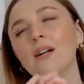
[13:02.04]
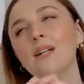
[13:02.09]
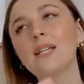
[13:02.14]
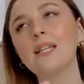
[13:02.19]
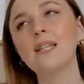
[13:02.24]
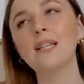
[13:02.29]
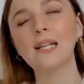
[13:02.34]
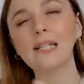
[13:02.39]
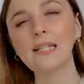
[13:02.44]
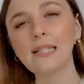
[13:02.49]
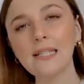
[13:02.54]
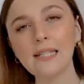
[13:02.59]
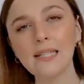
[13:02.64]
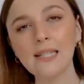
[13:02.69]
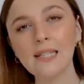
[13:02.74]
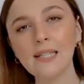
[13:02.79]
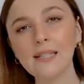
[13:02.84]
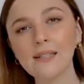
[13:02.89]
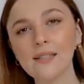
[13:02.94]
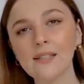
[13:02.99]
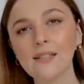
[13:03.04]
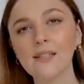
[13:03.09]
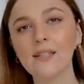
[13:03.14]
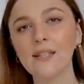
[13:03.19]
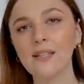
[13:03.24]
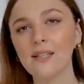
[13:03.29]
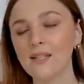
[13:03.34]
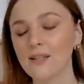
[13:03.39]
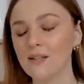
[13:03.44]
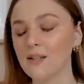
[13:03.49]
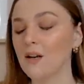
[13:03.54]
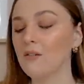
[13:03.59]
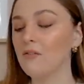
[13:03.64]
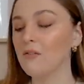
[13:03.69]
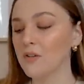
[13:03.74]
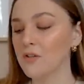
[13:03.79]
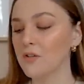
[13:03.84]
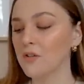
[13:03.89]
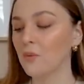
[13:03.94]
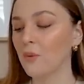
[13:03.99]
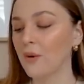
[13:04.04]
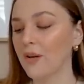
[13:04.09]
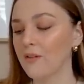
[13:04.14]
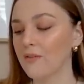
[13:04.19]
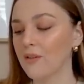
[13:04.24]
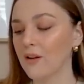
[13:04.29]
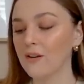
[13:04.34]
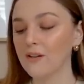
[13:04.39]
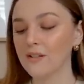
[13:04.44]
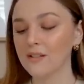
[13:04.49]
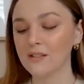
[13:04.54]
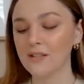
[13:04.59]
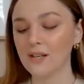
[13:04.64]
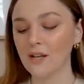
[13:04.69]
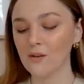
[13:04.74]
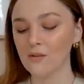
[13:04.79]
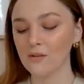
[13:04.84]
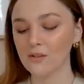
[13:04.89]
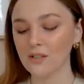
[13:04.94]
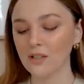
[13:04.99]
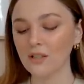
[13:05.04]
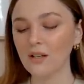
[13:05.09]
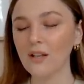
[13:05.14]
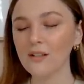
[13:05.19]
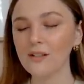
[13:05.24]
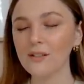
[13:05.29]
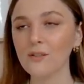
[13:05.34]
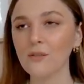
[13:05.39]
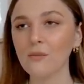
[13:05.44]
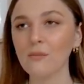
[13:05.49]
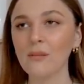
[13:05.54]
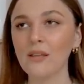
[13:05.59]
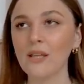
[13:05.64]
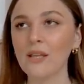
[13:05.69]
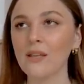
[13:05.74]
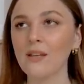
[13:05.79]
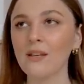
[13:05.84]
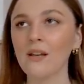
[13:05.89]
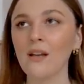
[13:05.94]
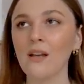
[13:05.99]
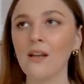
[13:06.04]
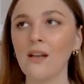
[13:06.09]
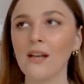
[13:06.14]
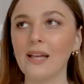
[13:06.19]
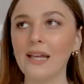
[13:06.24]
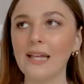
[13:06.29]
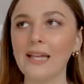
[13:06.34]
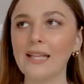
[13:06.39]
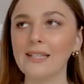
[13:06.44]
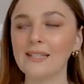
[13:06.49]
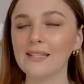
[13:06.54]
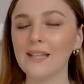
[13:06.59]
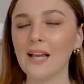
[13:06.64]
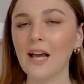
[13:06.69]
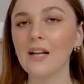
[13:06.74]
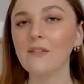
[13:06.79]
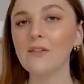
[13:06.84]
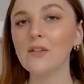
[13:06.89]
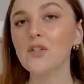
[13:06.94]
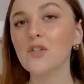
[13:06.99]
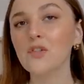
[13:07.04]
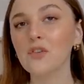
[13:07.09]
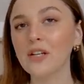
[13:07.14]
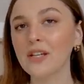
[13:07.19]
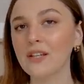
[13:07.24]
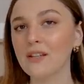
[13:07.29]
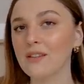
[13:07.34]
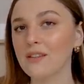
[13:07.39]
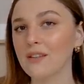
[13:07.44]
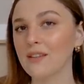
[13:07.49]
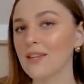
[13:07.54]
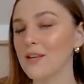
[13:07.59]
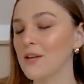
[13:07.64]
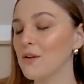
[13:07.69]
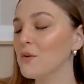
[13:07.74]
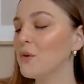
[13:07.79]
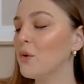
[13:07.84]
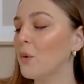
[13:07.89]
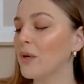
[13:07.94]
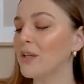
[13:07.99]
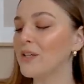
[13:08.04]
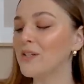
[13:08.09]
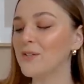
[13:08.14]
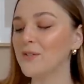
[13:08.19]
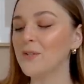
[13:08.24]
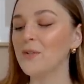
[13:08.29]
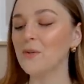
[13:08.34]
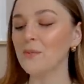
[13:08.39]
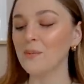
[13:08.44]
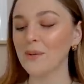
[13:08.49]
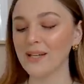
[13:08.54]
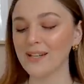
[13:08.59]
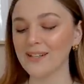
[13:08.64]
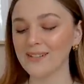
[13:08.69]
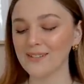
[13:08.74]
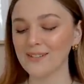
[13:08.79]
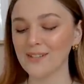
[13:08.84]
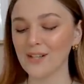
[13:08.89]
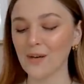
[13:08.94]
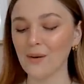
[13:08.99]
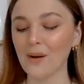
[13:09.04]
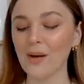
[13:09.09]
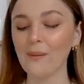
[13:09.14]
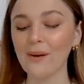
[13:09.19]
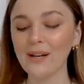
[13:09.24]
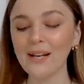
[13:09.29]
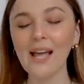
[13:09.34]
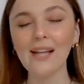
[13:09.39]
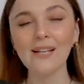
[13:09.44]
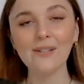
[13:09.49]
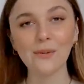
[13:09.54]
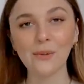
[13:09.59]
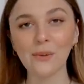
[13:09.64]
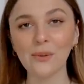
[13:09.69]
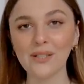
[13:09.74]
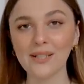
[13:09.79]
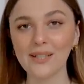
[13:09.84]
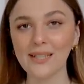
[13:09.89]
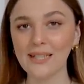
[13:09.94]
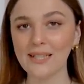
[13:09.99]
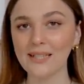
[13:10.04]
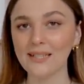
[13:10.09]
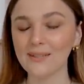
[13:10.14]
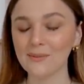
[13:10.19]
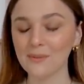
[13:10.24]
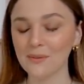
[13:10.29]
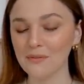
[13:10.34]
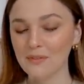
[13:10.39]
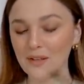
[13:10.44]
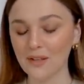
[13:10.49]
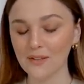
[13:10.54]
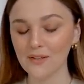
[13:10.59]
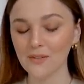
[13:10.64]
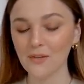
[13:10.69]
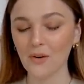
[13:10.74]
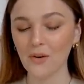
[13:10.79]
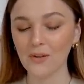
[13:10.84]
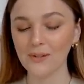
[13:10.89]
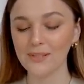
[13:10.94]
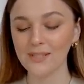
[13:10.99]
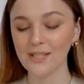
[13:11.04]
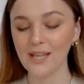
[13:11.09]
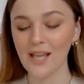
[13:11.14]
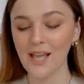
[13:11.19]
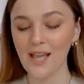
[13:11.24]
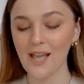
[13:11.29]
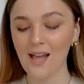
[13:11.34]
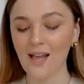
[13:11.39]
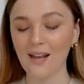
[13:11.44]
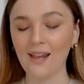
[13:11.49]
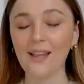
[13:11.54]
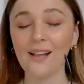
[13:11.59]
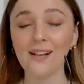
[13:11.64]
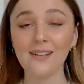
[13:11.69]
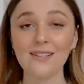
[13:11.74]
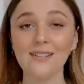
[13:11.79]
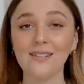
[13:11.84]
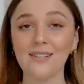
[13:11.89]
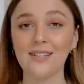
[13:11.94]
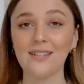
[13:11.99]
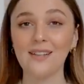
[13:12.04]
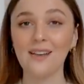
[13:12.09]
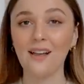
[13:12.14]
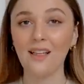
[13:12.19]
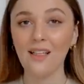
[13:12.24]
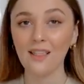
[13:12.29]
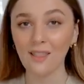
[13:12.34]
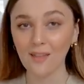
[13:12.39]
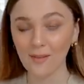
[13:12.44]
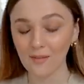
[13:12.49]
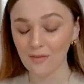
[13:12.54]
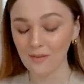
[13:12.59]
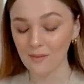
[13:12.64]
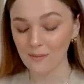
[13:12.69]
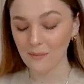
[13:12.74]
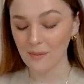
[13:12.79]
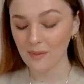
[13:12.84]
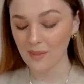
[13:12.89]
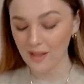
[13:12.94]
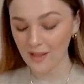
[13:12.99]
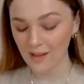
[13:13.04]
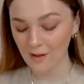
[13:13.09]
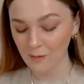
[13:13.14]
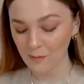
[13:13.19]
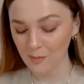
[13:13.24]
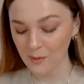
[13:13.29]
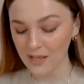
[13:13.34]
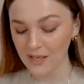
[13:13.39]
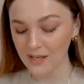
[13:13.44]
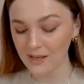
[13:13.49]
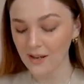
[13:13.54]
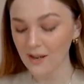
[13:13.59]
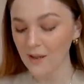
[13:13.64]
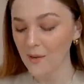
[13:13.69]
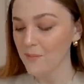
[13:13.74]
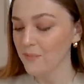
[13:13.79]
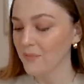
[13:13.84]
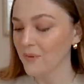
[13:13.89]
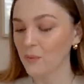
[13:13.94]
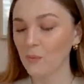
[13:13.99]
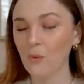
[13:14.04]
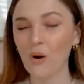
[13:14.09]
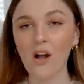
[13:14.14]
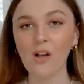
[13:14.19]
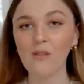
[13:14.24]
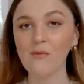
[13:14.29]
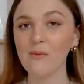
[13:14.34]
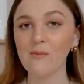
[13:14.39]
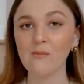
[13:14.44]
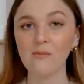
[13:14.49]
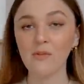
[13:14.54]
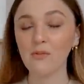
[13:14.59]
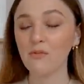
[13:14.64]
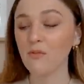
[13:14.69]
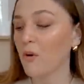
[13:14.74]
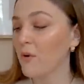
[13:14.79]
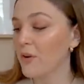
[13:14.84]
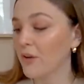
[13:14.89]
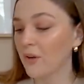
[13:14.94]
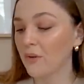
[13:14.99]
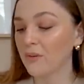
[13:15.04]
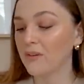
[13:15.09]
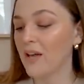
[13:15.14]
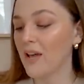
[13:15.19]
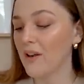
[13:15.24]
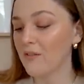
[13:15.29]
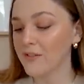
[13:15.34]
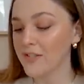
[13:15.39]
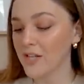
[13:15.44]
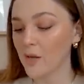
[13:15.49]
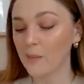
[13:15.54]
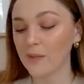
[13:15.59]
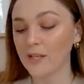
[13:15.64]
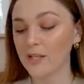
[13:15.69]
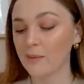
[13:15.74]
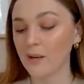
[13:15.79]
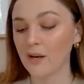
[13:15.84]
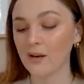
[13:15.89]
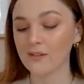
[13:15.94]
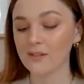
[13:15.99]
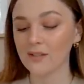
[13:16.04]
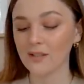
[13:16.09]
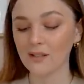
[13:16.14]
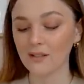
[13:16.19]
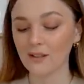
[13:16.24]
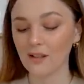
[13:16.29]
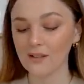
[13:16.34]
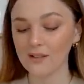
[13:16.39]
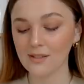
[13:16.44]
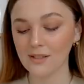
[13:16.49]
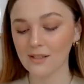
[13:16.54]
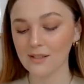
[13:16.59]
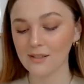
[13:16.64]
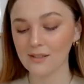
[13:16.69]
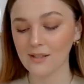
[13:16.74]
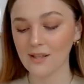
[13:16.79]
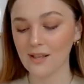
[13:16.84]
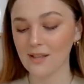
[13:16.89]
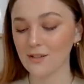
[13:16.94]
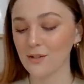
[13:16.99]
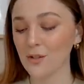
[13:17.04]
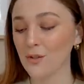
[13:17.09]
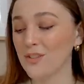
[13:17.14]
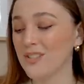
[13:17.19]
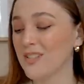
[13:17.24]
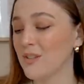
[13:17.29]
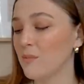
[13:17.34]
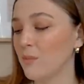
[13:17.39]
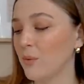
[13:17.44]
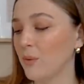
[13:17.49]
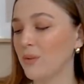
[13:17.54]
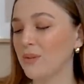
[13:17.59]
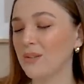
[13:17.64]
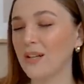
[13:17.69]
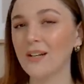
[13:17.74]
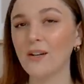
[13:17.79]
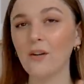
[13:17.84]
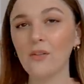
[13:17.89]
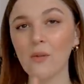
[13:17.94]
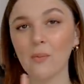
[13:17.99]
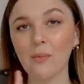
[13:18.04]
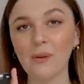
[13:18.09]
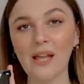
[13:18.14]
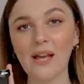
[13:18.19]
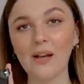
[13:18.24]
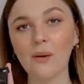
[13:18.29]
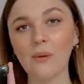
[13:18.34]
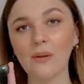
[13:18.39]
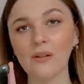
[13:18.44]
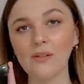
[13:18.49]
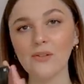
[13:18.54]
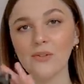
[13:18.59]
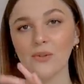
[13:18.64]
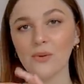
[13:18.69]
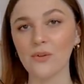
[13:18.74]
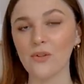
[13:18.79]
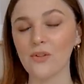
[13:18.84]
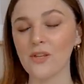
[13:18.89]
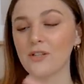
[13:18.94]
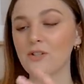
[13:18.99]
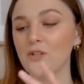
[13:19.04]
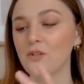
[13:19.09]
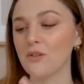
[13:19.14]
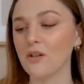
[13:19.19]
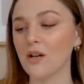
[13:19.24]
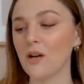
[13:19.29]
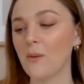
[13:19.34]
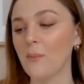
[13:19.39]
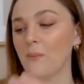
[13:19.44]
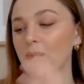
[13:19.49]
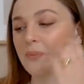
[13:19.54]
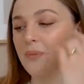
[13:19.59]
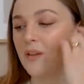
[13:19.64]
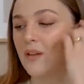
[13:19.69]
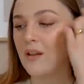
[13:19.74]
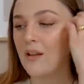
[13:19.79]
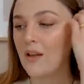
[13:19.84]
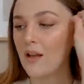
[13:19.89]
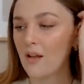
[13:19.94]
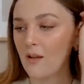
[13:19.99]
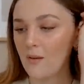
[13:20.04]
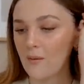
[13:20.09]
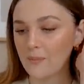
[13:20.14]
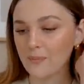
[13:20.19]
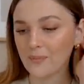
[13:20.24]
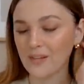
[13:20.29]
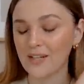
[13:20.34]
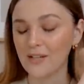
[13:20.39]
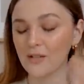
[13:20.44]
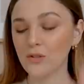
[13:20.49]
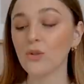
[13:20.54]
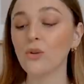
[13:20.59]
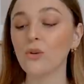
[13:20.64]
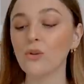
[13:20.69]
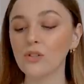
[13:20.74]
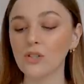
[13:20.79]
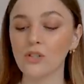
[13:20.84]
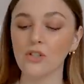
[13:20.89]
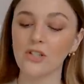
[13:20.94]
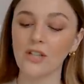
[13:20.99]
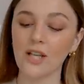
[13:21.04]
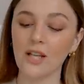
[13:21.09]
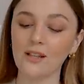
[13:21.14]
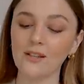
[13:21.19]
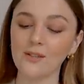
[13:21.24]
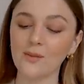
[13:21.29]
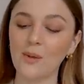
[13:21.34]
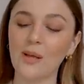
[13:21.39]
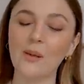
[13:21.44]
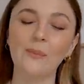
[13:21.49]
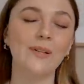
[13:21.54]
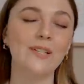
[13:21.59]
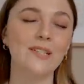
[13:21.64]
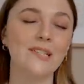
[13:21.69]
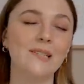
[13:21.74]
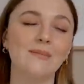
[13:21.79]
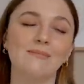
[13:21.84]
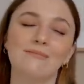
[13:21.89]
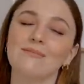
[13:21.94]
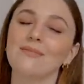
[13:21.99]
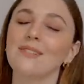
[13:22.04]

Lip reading: clunky than the original Wayfarers. Now, sunglasses on me, it's kind of a tricky thing. They don't always suit me. So I went ahead and ordered these with fingers crossed, and I actually love them. They have been what I've been throwing on every time I need a pair of sunglasses. They're so simple. I got the black ones, although they do come in a tortoise shell as well, which